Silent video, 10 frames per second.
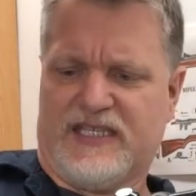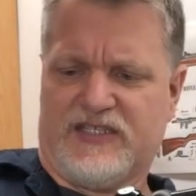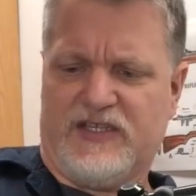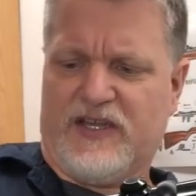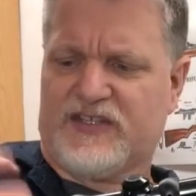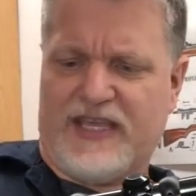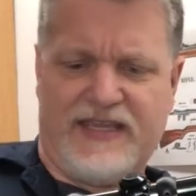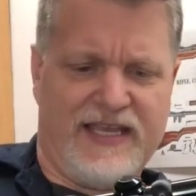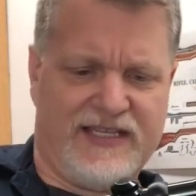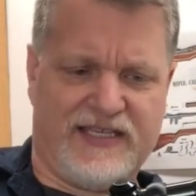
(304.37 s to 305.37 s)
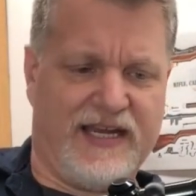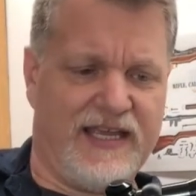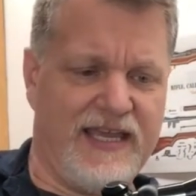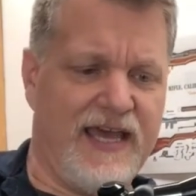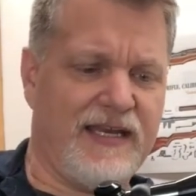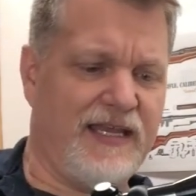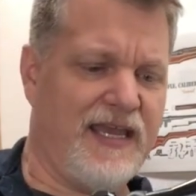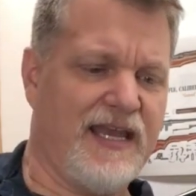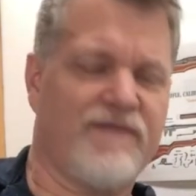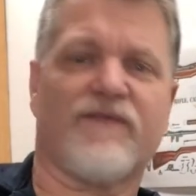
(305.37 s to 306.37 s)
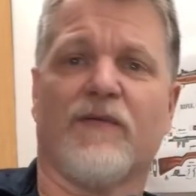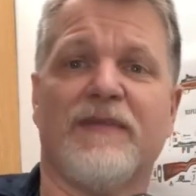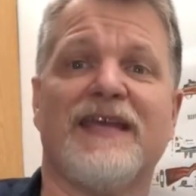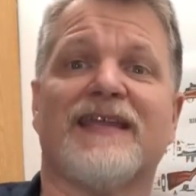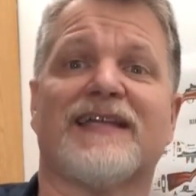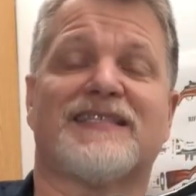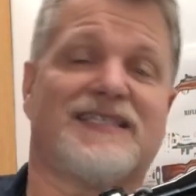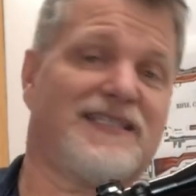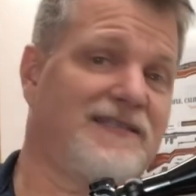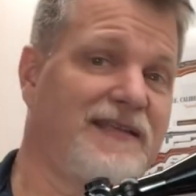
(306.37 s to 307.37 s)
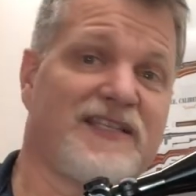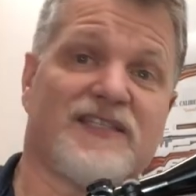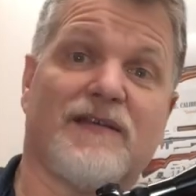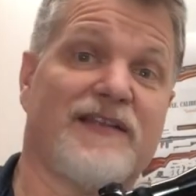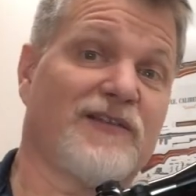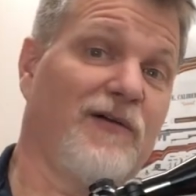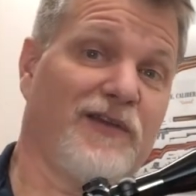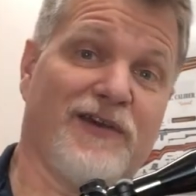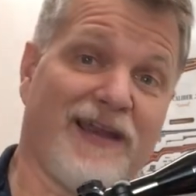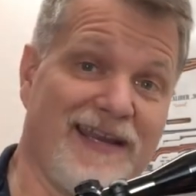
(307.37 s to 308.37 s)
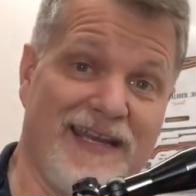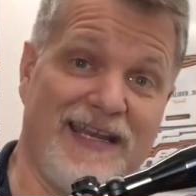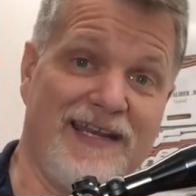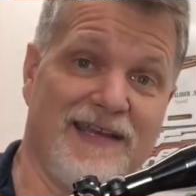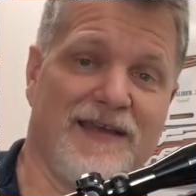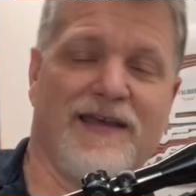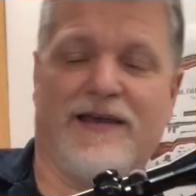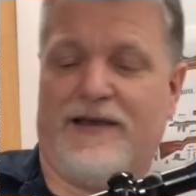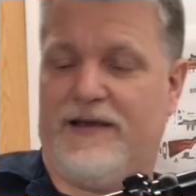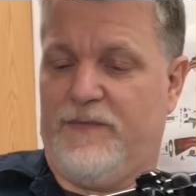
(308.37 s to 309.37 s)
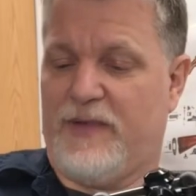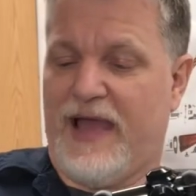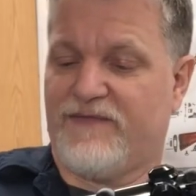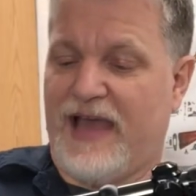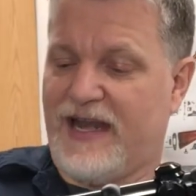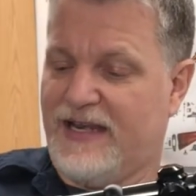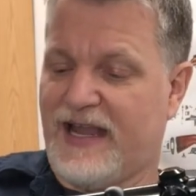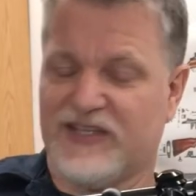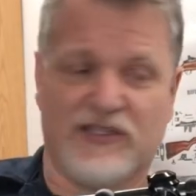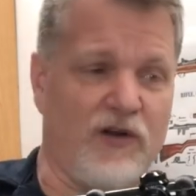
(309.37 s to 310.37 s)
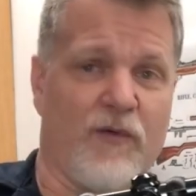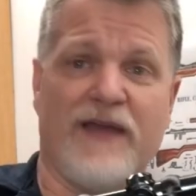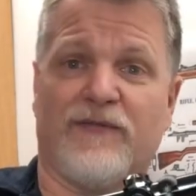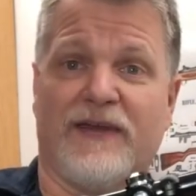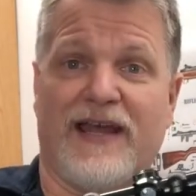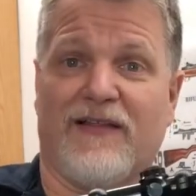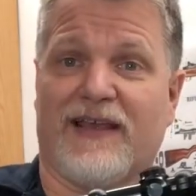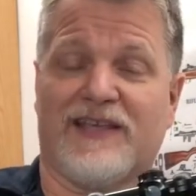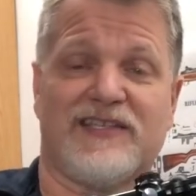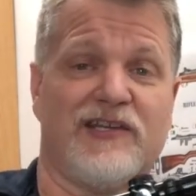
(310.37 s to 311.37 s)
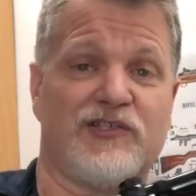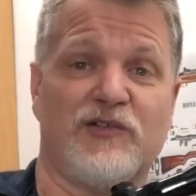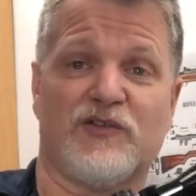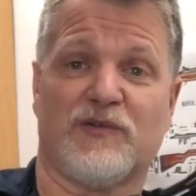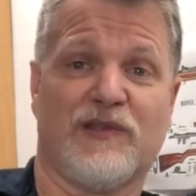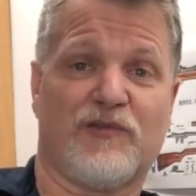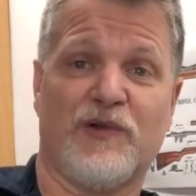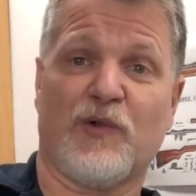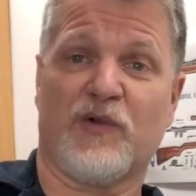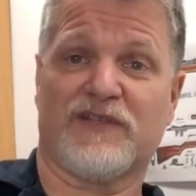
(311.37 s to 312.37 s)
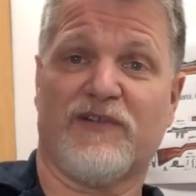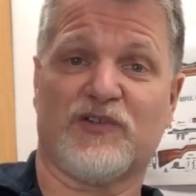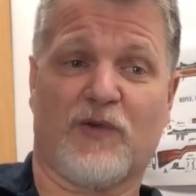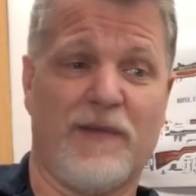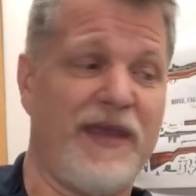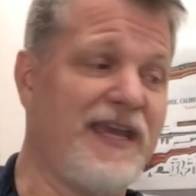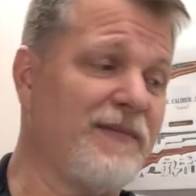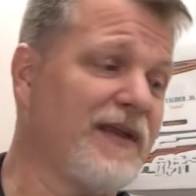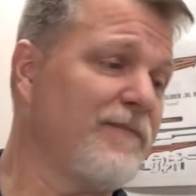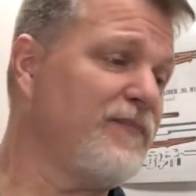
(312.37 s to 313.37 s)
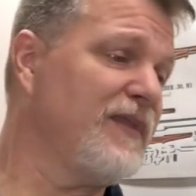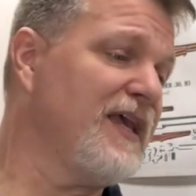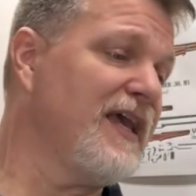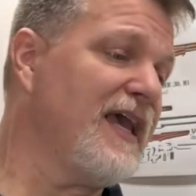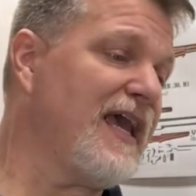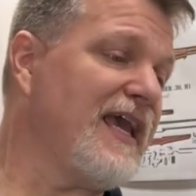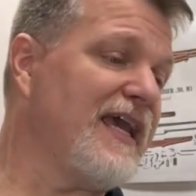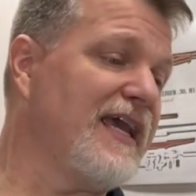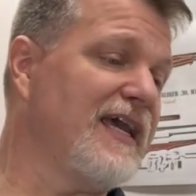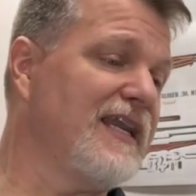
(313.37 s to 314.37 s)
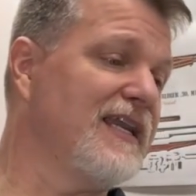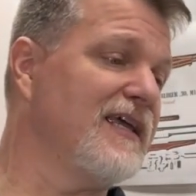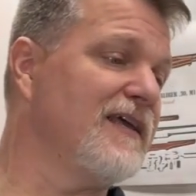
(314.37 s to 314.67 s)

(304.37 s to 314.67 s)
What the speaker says: as good as I think it's going to get, and for me, that's all the good I need. I've got a nice little rifle now. Like I said, it shoots within 3/4 of an inch where I'm aiming, and